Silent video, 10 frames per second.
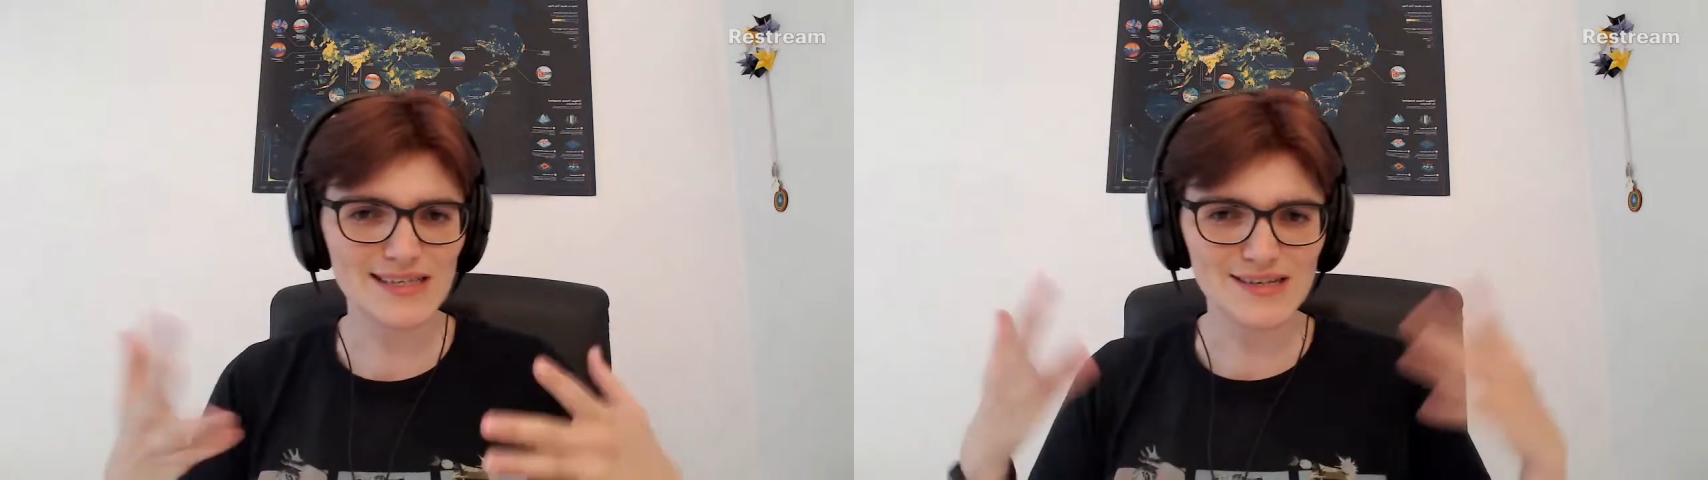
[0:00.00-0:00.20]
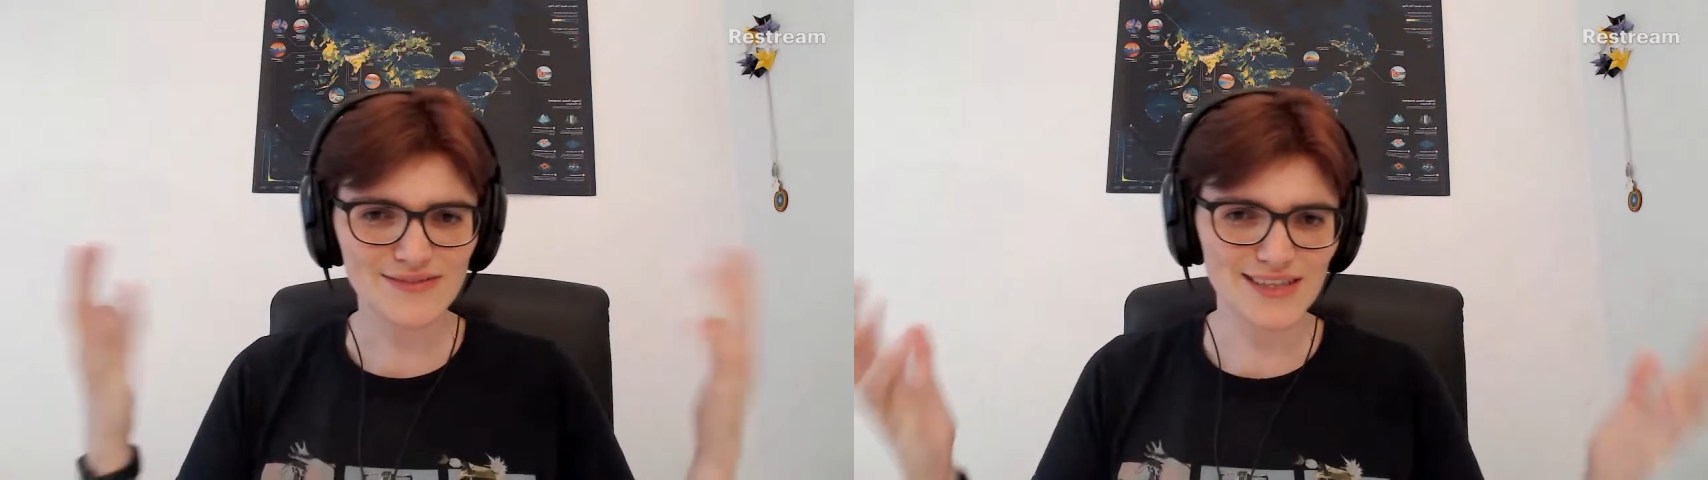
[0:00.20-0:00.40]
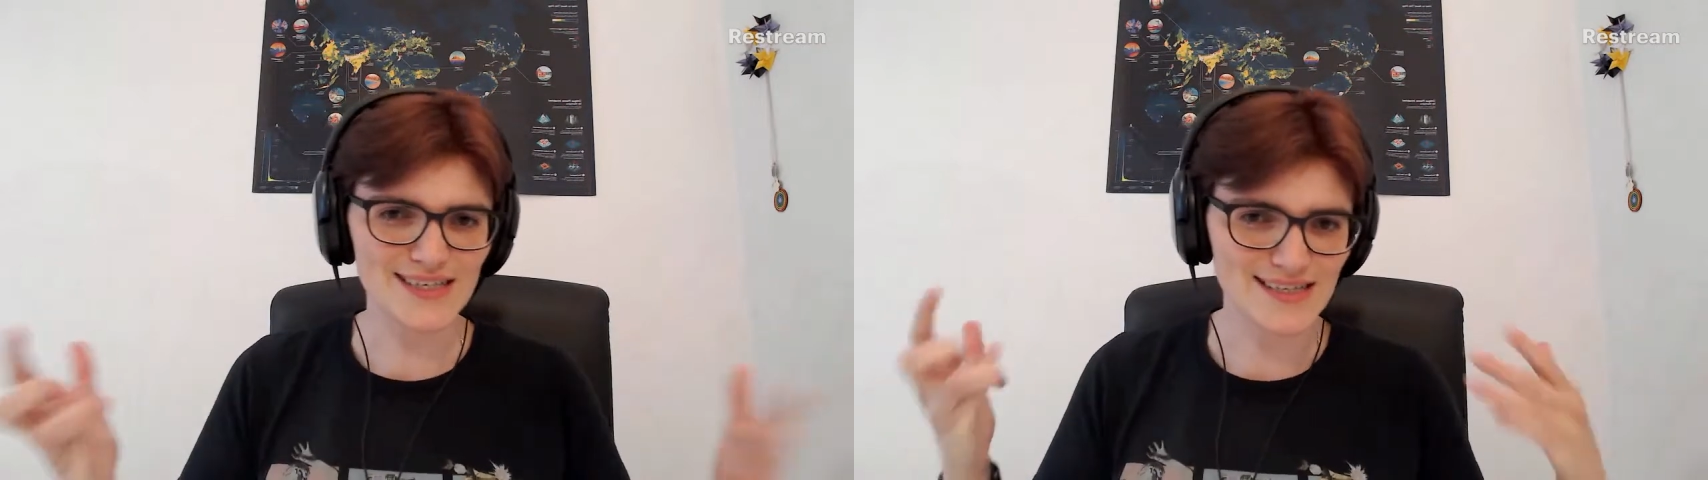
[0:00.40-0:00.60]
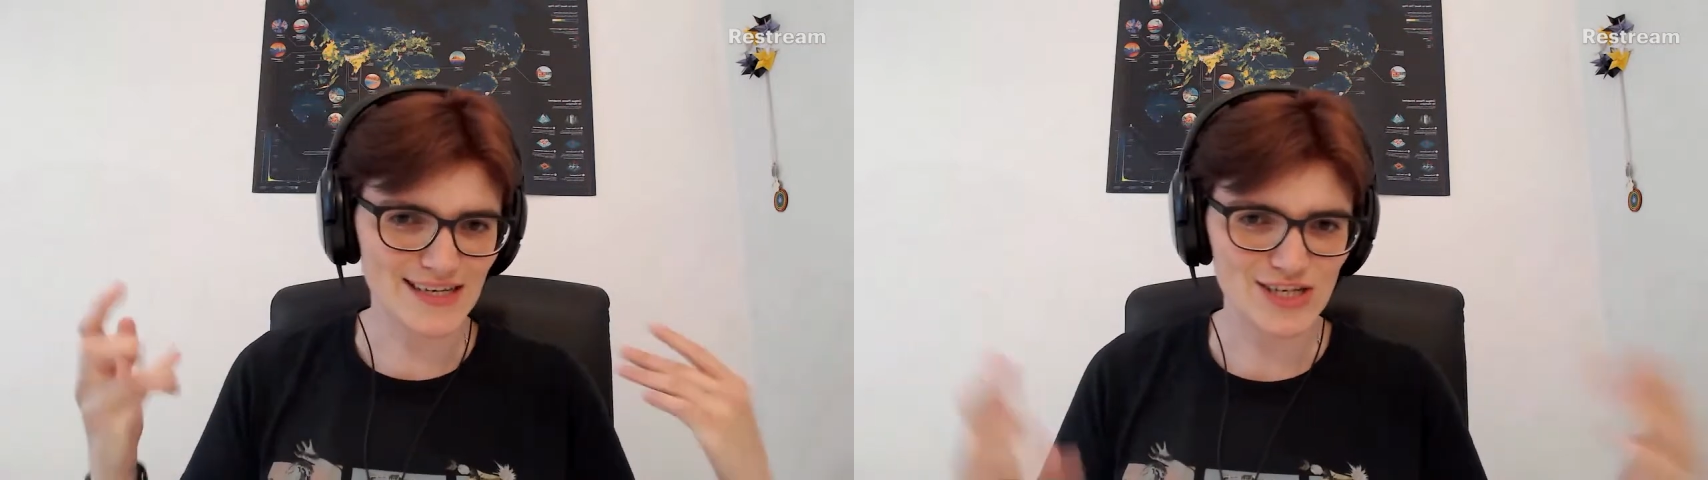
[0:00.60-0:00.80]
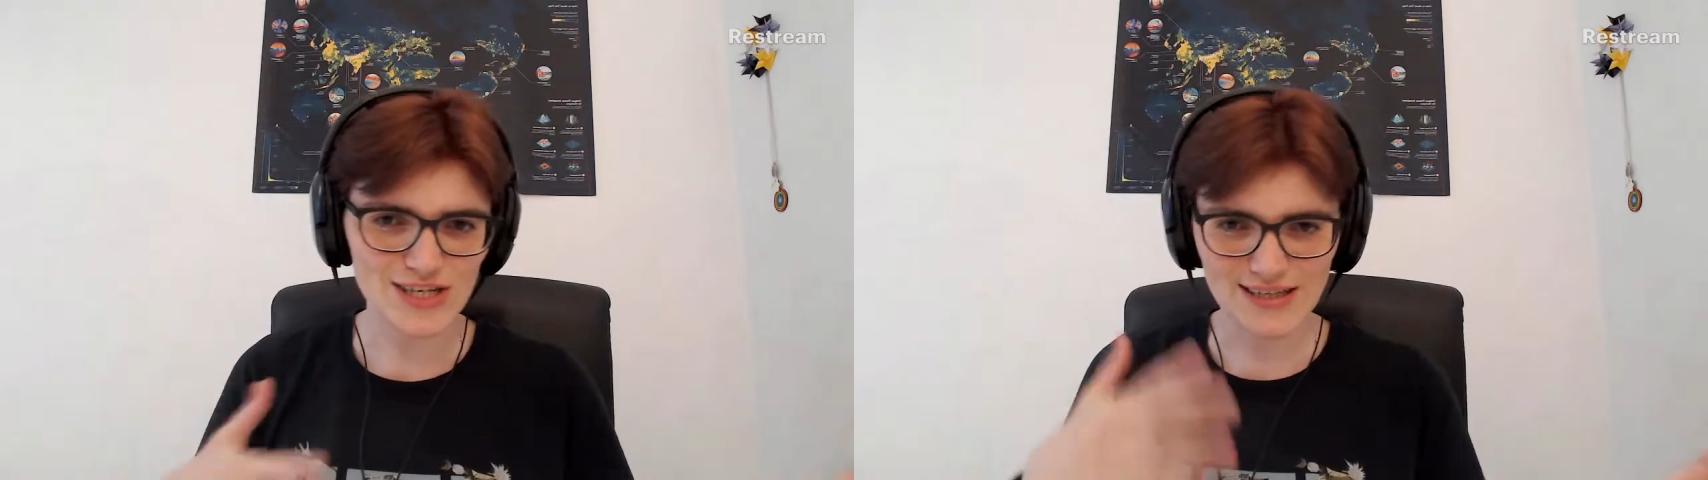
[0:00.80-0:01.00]

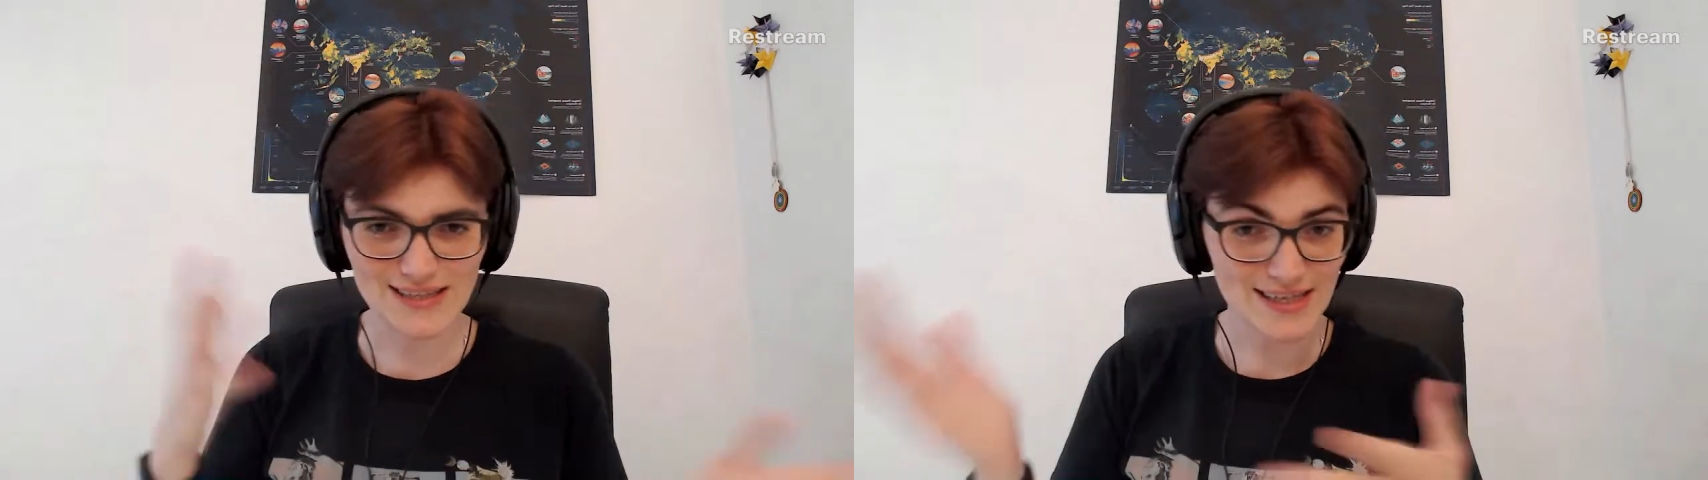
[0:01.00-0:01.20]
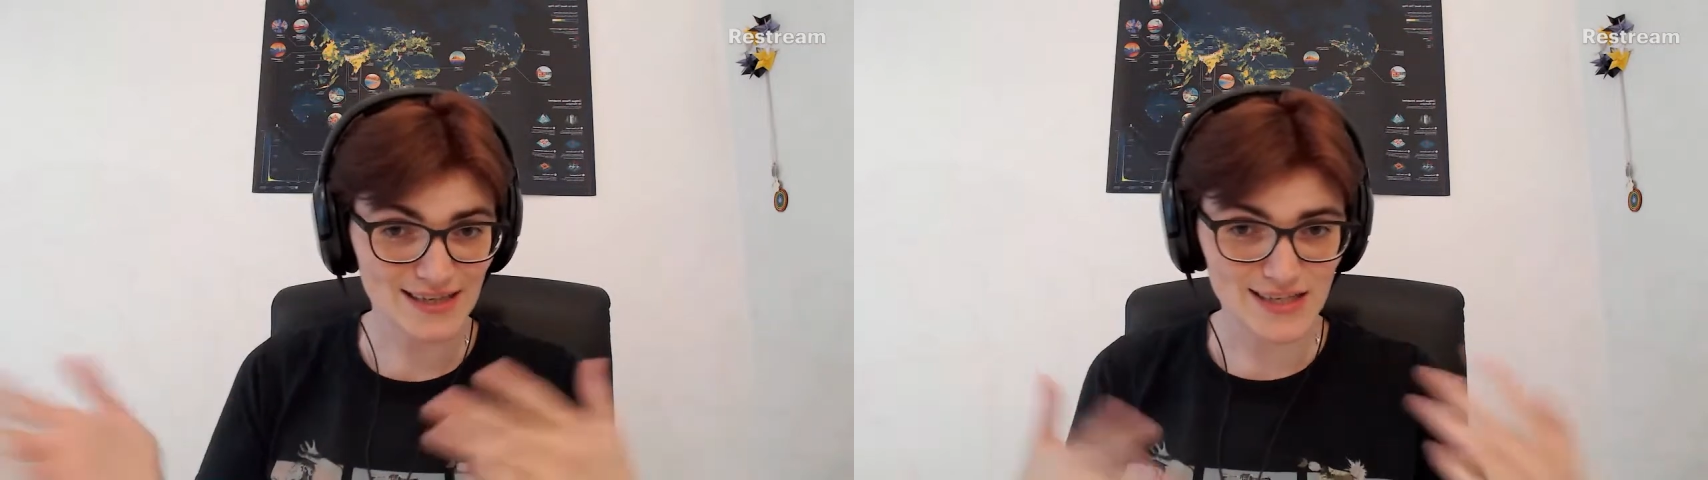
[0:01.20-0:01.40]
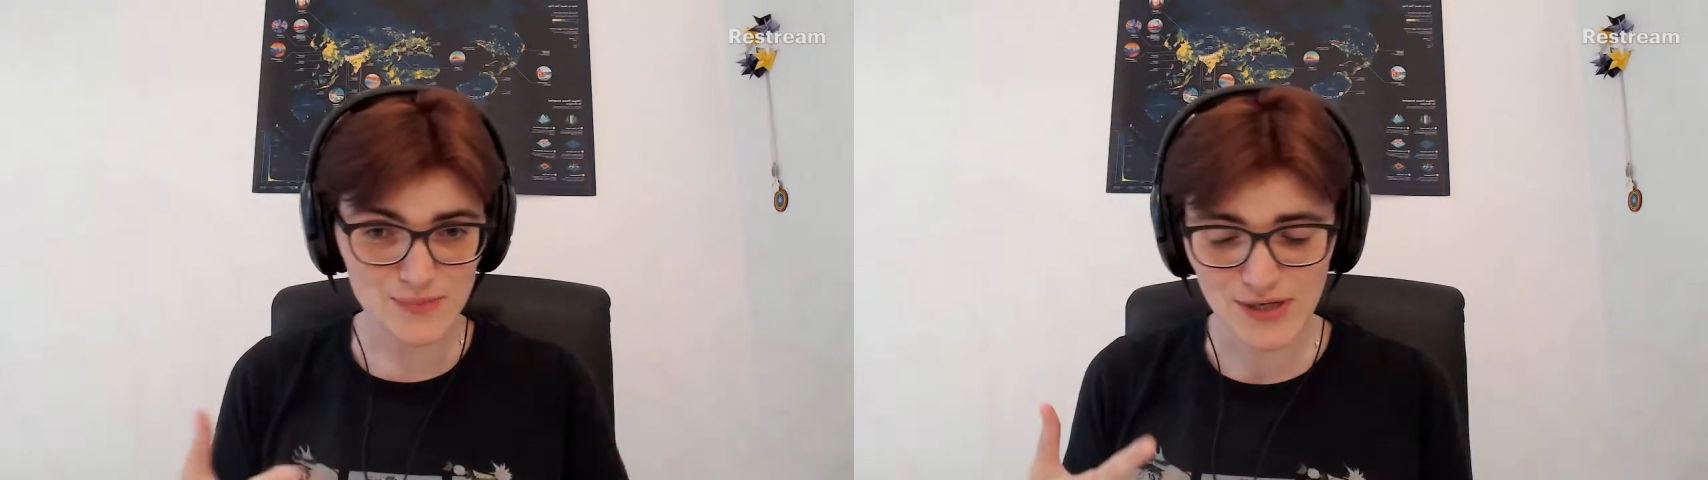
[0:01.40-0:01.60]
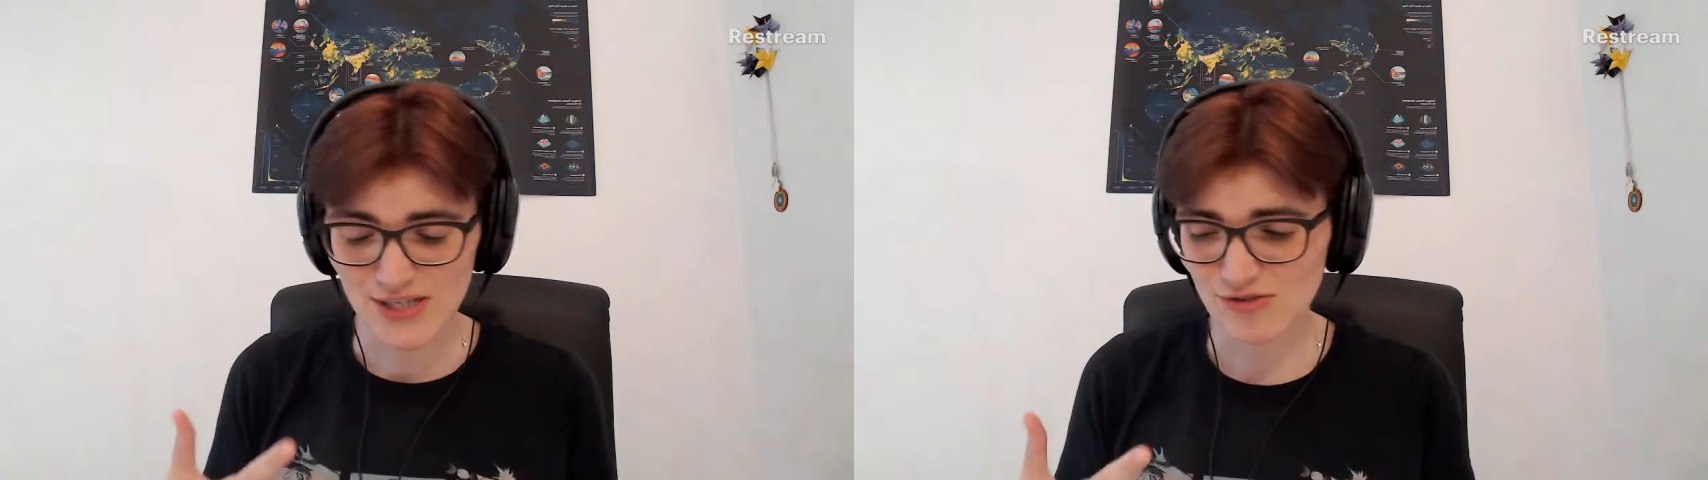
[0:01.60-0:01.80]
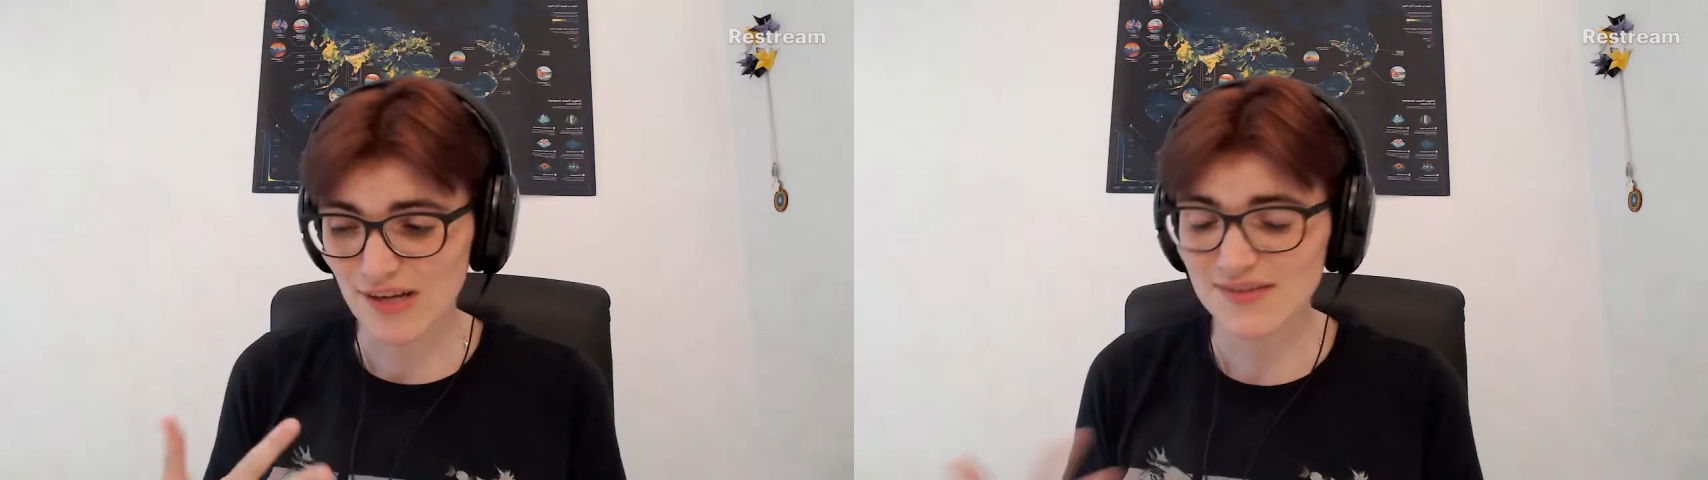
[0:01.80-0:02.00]
civilization that's sending
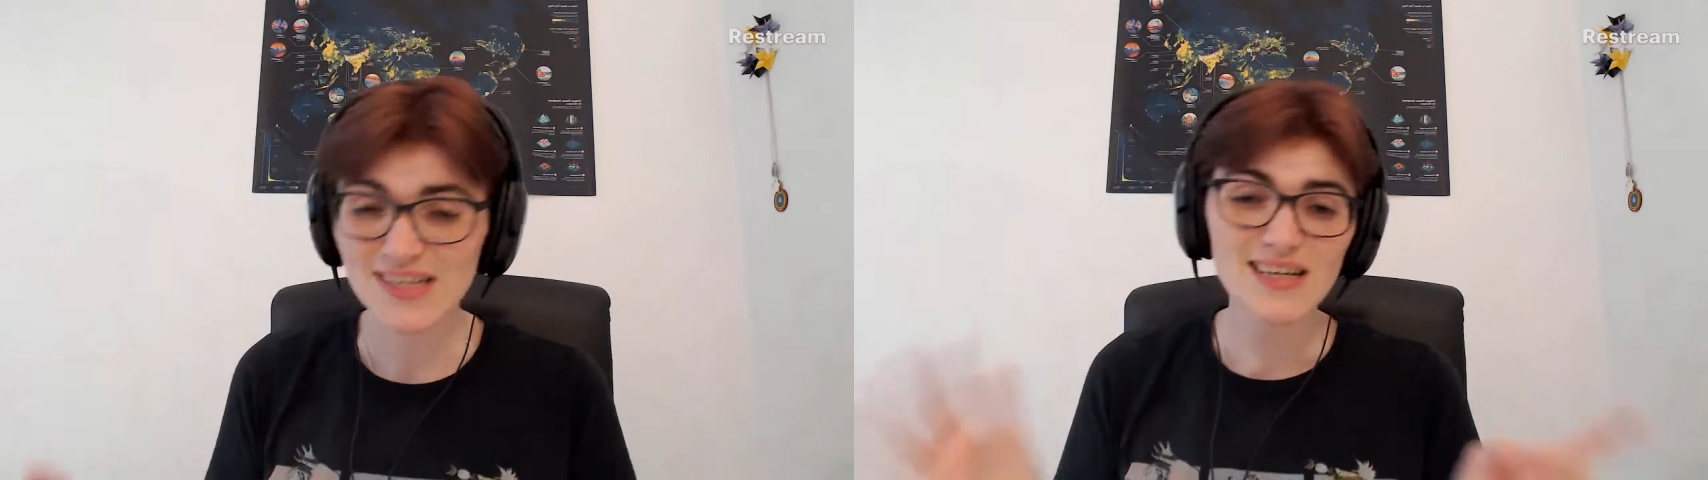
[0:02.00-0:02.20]
spacecrafts.